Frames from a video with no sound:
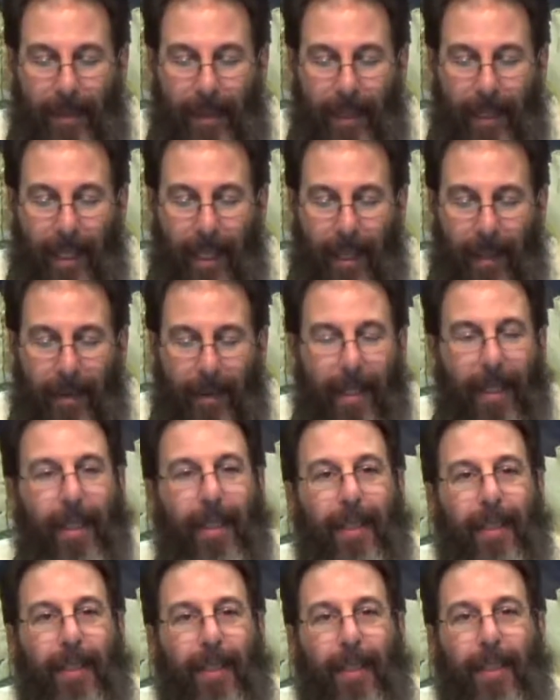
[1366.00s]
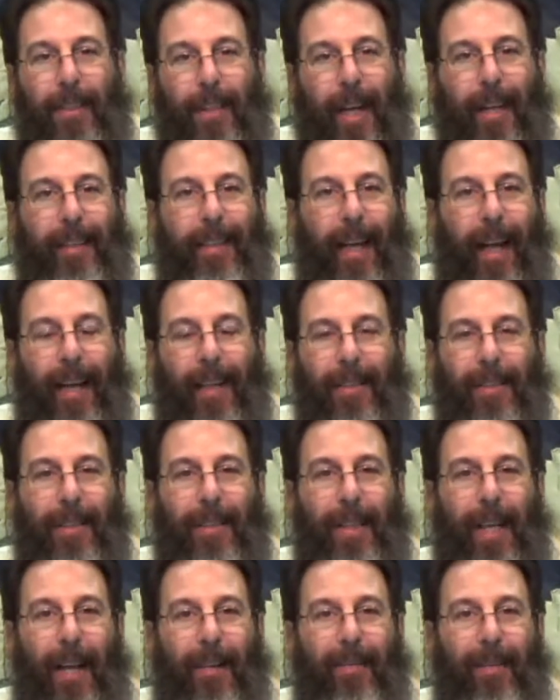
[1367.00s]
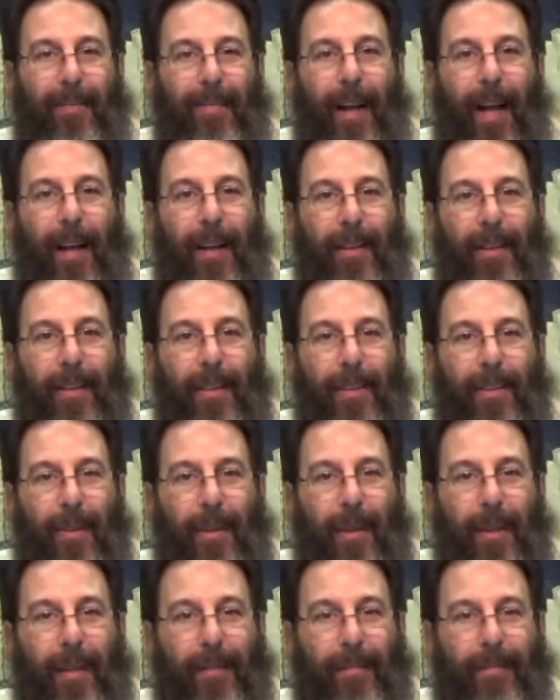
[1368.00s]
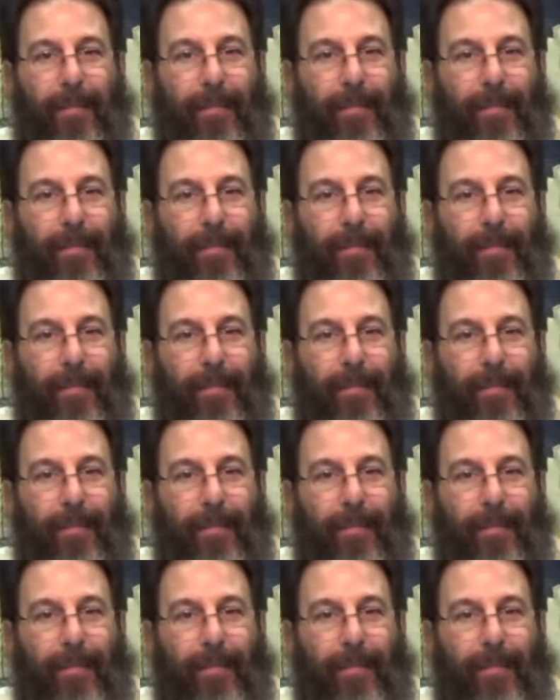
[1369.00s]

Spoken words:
know, the Gentiles don't have to follow the Torah.